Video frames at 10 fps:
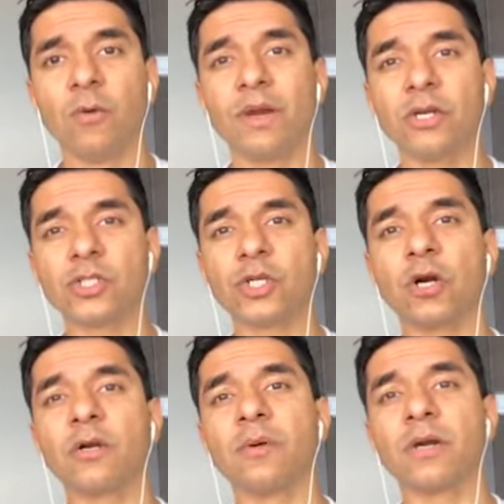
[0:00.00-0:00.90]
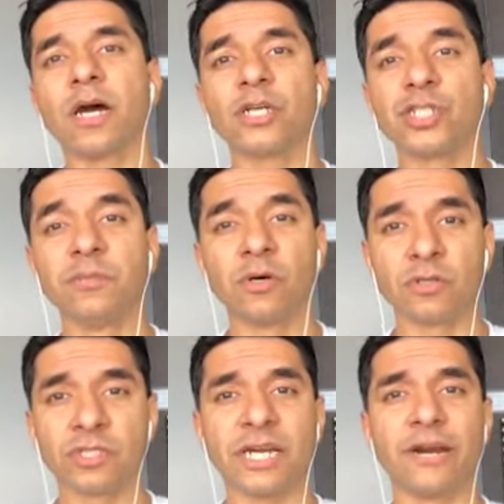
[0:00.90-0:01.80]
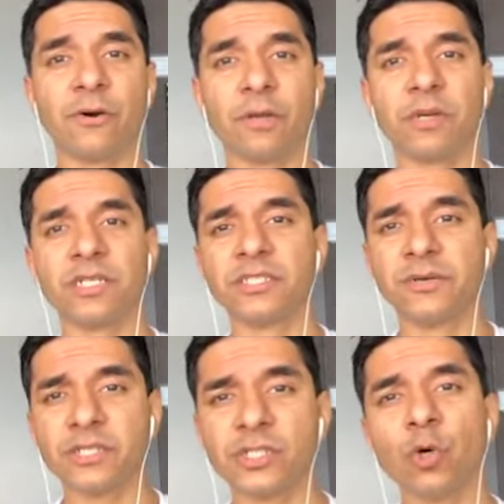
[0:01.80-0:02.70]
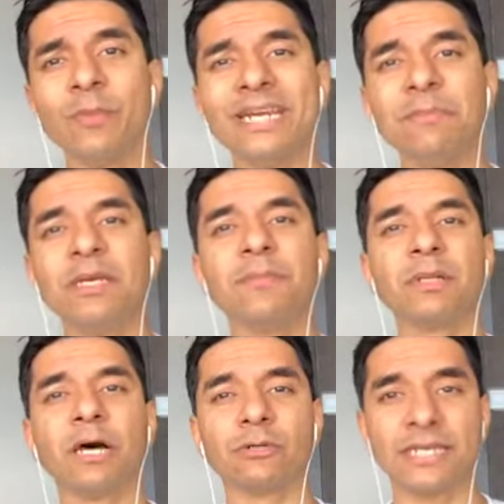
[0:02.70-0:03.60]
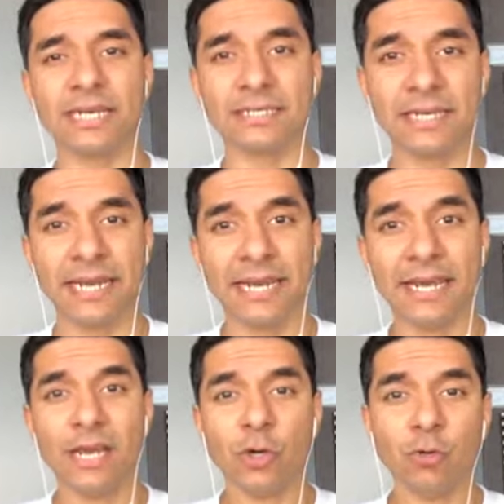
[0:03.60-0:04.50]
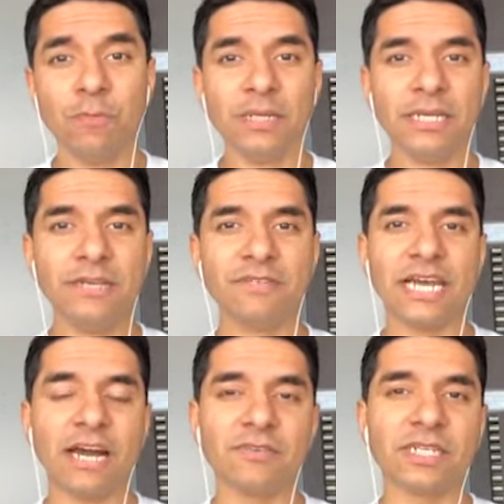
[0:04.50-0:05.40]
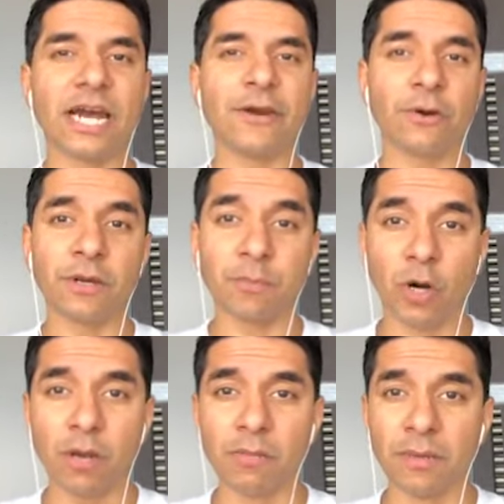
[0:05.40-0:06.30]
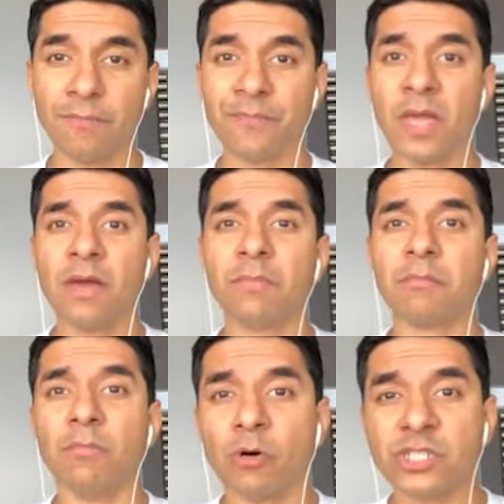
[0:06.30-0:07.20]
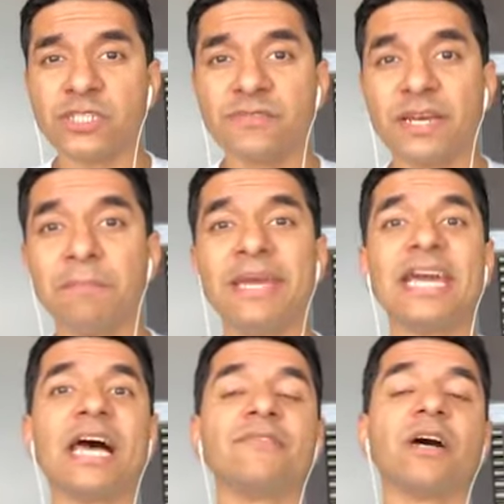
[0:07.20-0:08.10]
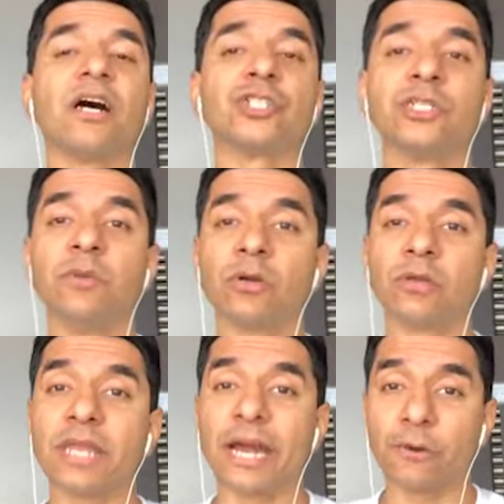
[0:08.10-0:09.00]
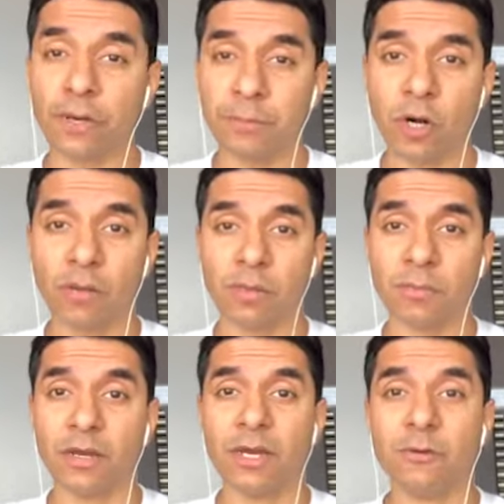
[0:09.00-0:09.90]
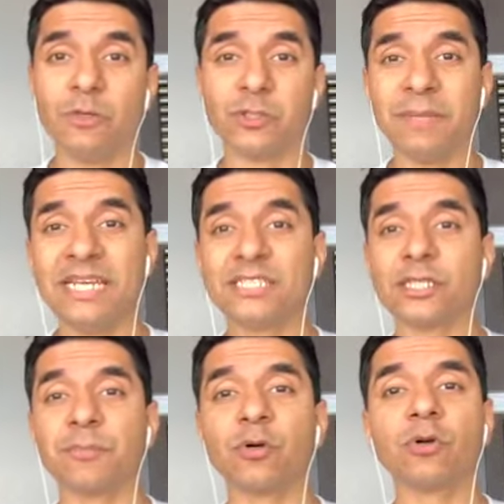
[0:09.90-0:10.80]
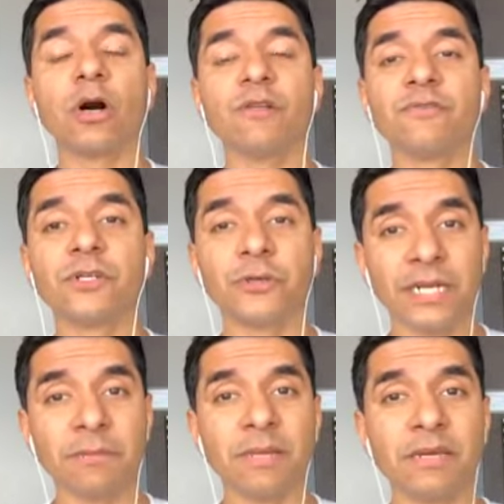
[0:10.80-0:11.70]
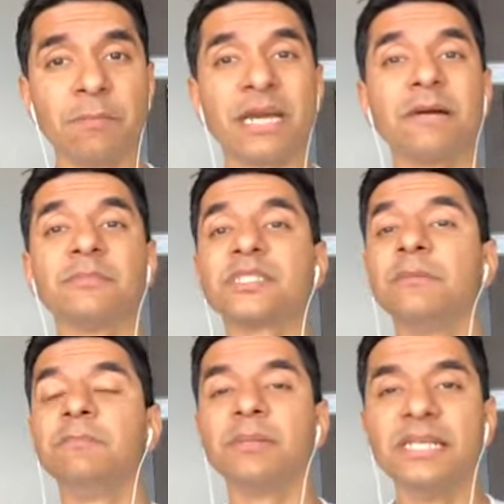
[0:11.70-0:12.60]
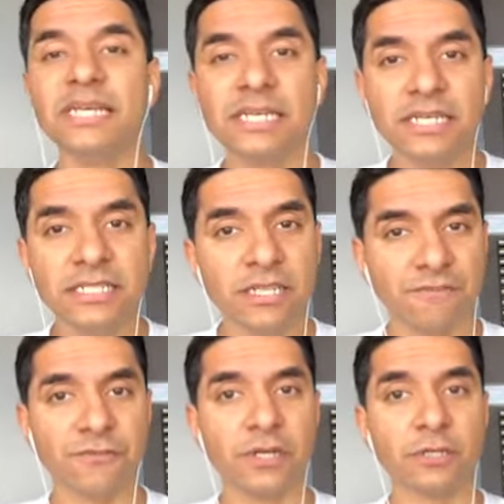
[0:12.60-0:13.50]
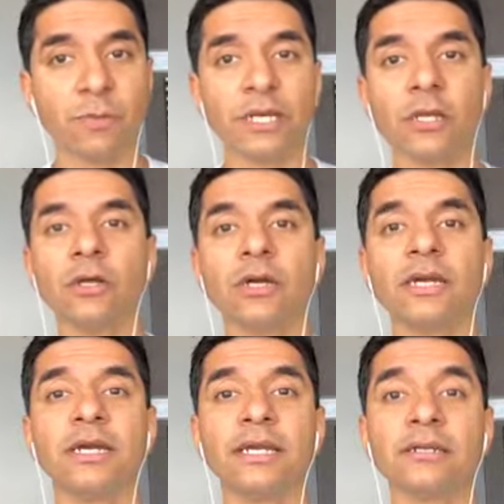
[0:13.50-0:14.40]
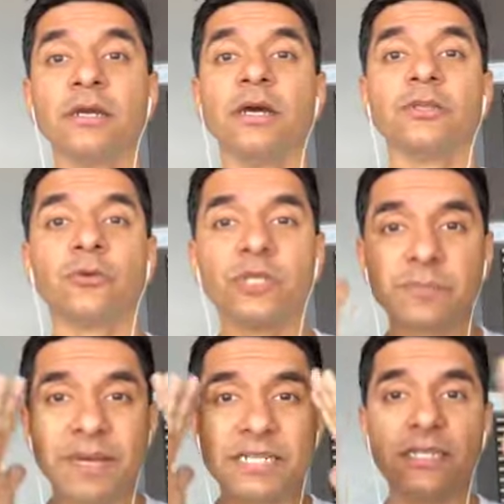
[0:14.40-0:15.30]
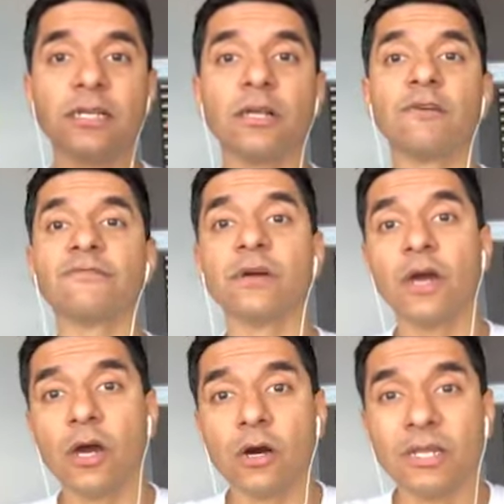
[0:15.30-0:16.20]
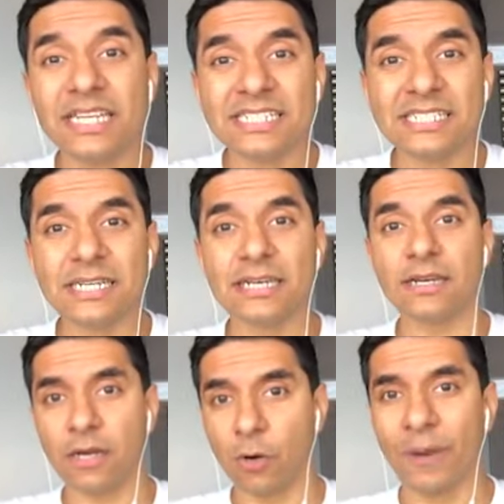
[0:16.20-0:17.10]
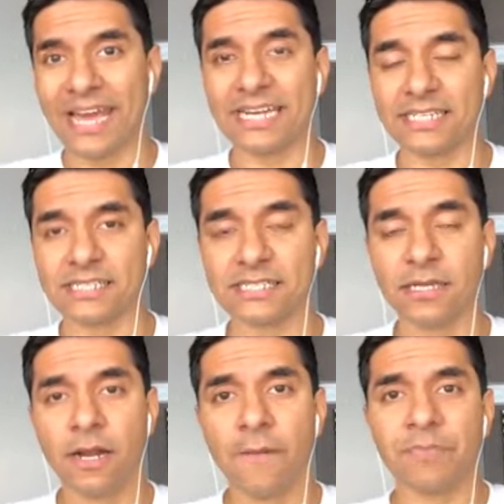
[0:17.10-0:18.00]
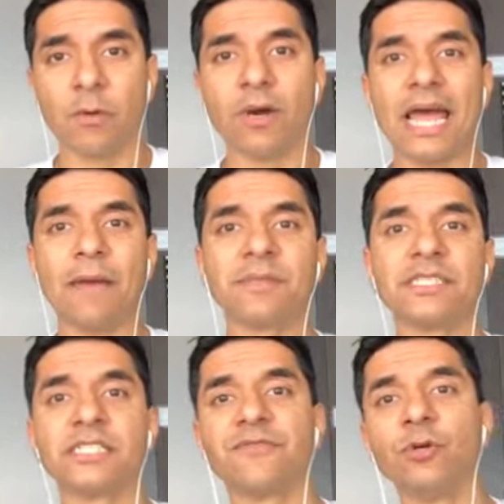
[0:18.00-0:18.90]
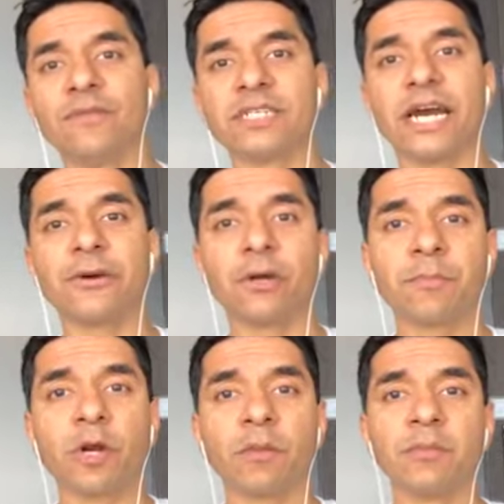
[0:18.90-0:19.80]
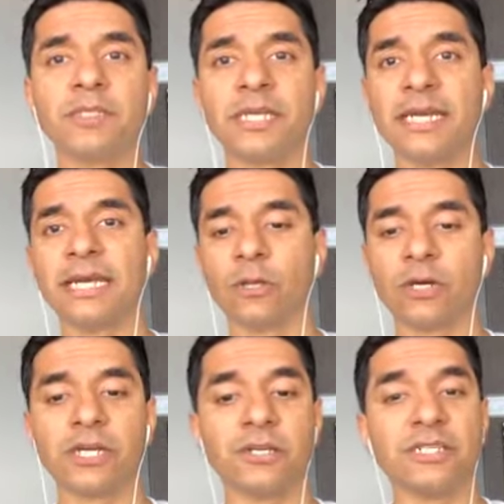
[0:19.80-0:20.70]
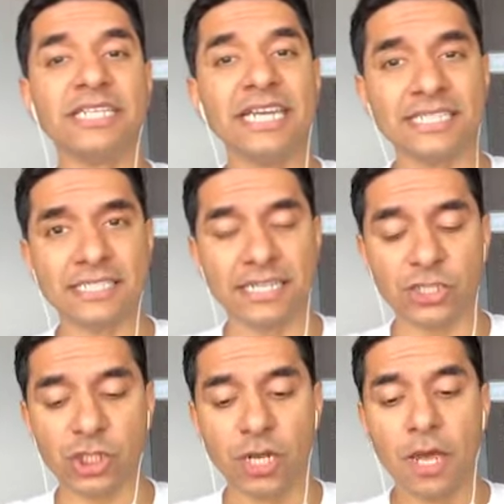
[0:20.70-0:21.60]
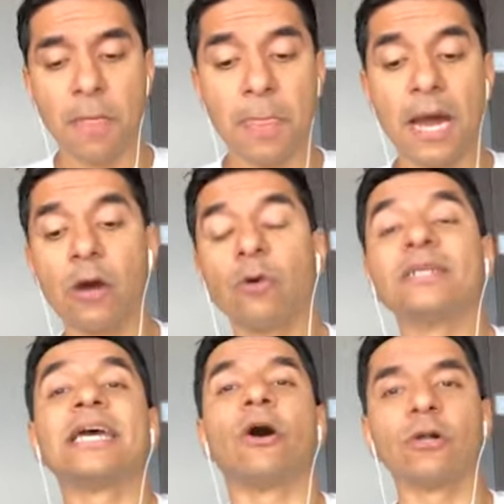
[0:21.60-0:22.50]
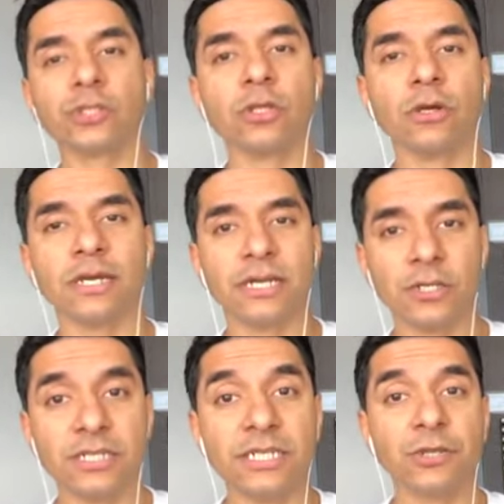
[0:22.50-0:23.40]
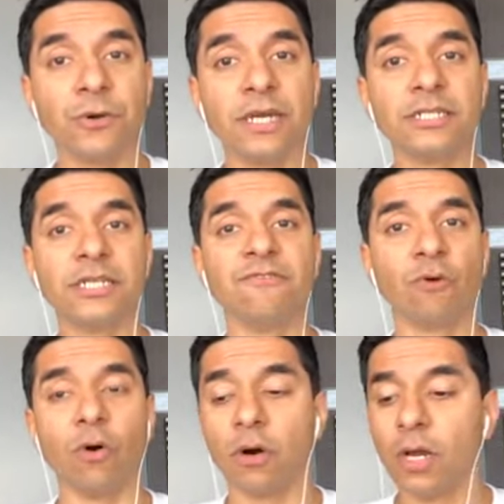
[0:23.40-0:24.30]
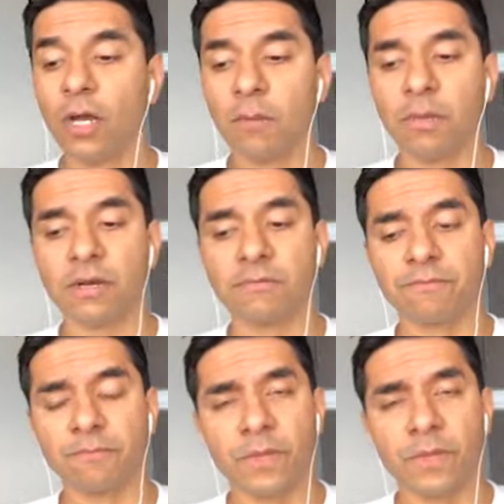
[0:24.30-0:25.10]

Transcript: We're going to talk about Hashimoto's thyroid because there are so many people out there today who believe they have a thyroid problem, but most of them may have a Hashimoto thyroid problem, which means the protocol for treatment becomes completely different when you're looking at it through a spectacle of holistic awareness. Now what happens is if you have a thyroid problem today, they look at your T S H. Now they're also looking at your T three and T four. But